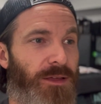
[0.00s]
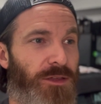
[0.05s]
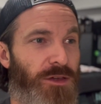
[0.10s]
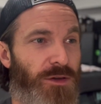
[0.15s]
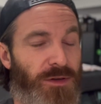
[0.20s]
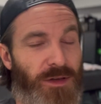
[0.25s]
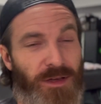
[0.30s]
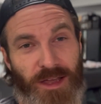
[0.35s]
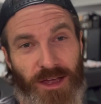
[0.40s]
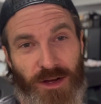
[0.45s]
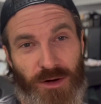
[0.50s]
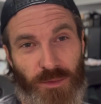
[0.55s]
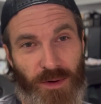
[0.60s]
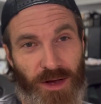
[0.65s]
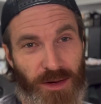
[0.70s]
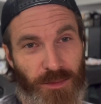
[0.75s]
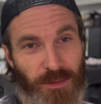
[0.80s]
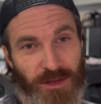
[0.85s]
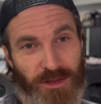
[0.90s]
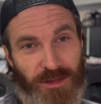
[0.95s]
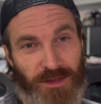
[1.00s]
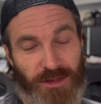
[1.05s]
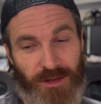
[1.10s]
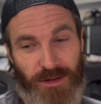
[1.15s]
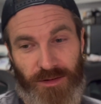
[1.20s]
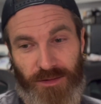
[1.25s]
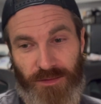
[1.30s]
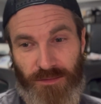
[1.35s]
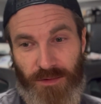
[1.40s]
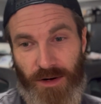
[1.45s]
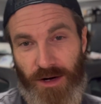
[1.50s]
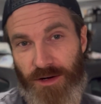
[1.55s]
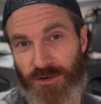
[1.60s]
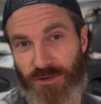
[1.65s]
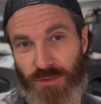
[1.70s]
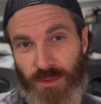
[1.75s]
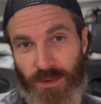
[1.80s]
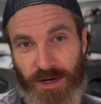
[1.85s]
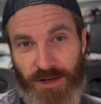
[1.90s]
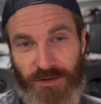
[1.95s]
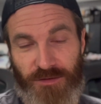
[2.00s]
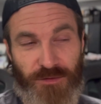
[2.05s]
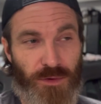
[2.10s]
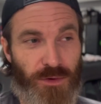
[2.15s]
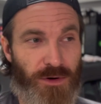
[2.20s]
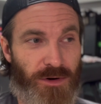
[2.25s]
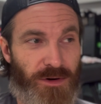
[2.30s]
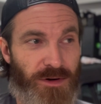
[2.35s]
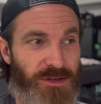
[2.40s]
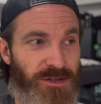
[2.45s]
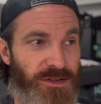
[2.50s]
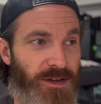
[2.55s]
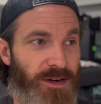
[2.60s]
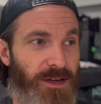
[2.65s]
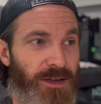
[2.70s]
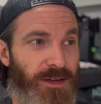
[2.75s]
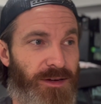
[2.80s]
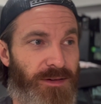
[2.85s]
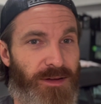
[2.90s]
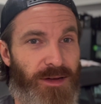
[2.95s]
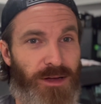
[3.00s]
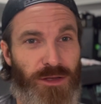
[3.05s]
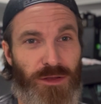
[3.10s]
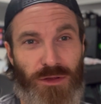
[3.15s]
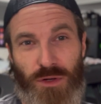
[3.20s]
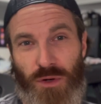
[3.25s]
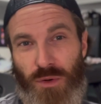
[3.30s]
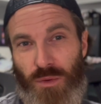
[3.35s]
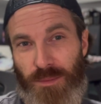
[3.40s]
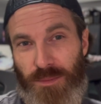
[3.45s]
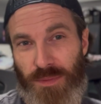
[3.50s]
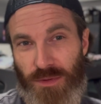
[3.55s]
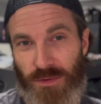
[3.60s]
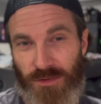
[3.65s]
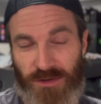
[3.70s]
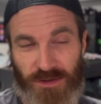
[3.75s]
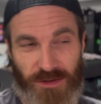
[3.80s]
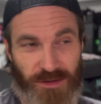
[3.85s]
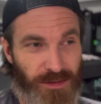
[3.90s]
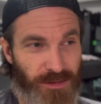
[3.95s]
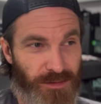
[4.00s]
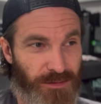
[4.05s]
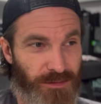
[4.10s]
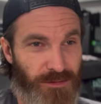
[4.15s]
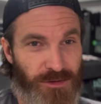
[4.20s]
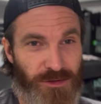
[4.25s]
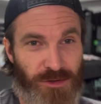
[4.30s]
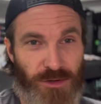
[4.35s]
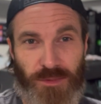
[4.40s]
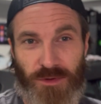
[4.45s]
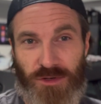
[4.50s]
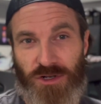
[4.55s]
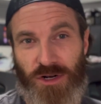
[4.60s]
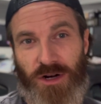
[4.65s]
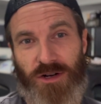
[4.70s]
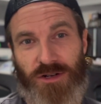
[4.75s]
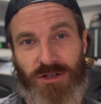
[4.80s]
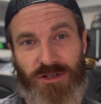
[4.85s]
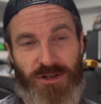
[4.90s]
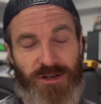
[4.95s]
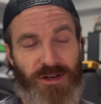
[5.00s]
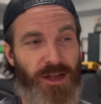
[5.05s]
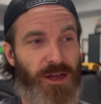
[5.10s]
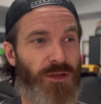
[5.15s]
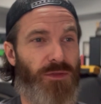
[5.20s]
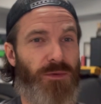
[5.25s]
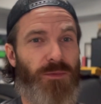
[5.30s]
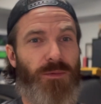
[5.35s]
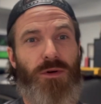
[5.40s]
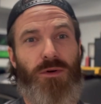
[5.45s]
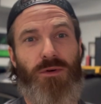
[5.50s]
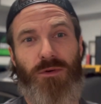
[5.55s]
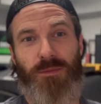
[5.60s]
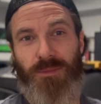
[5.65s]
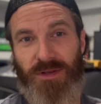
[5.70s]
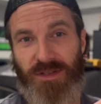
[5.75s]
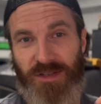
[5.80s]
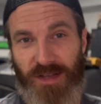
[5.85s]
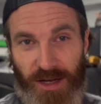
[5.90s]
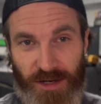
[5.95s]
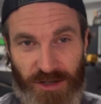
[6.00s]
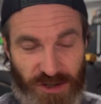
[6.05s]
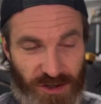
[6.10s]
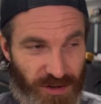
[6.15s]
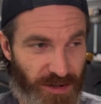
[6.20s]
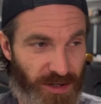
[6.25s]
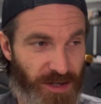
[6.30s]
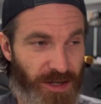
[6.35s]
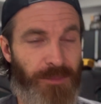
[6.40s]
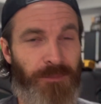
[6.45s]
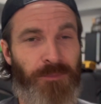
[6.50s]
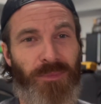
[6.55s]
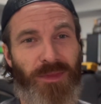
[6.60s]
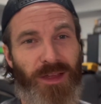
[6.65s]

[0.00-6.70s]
You could get away with running 24s and a low boost supercharger down the road potentially.